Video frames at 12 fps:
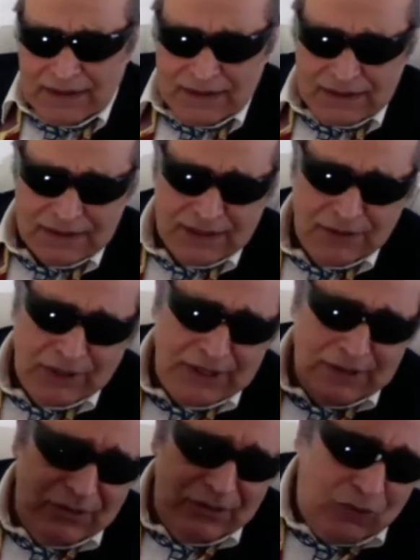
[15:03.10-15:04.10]
See, when
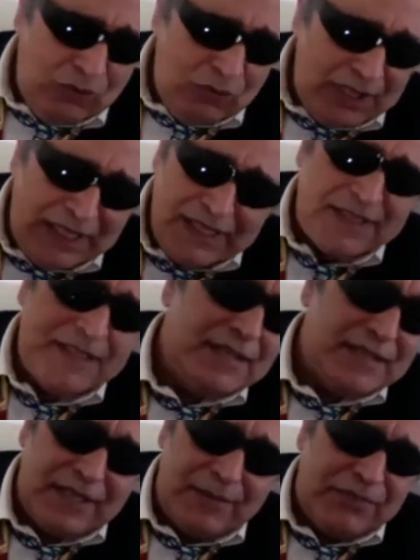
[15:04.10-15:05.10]
when he
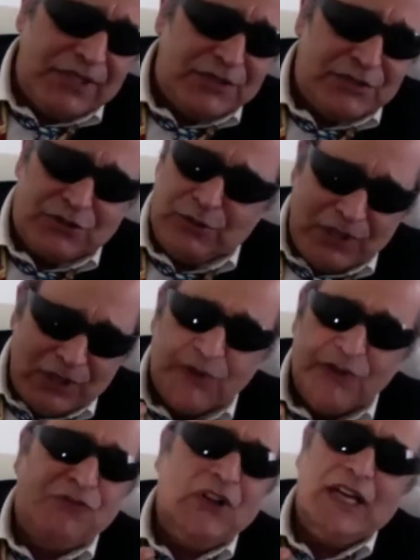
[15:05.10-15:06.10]
says something stupid, it
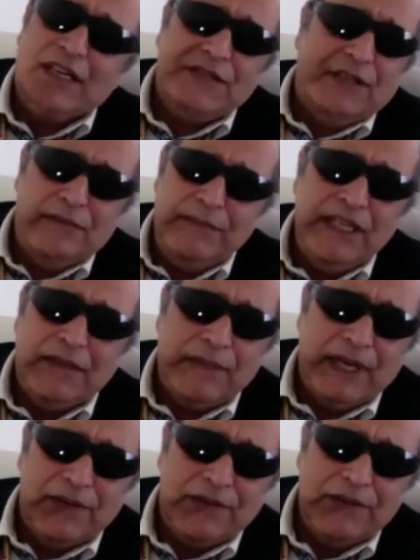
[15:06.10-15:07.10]
reflects on me,
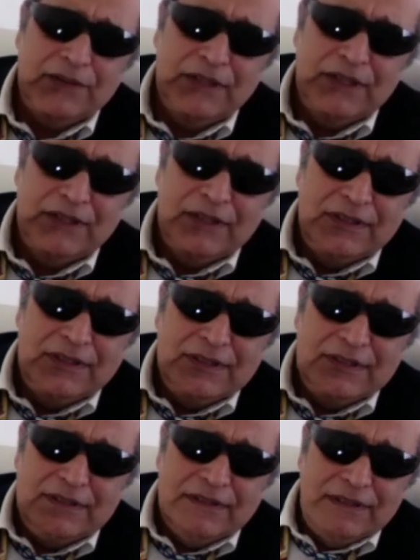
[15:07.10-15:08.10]
Matthew.
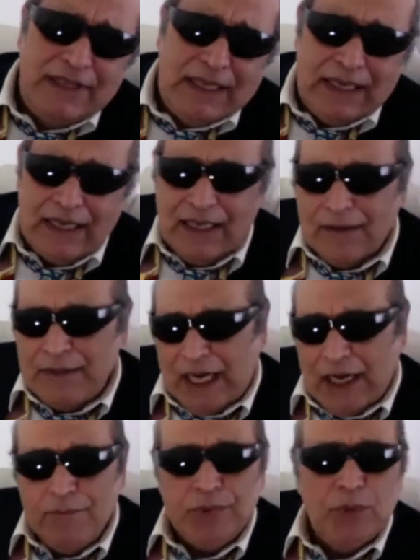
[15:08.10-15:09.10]
I mean,
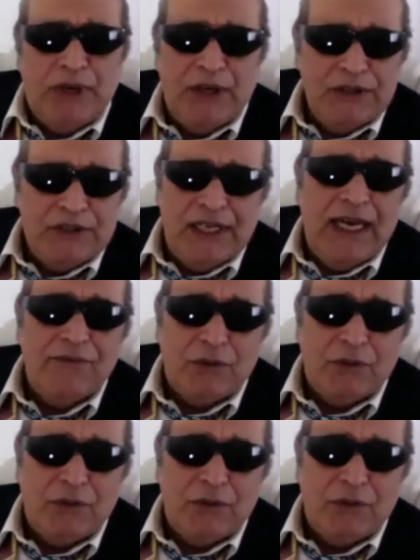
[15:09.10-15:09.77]
I'm prepared to have a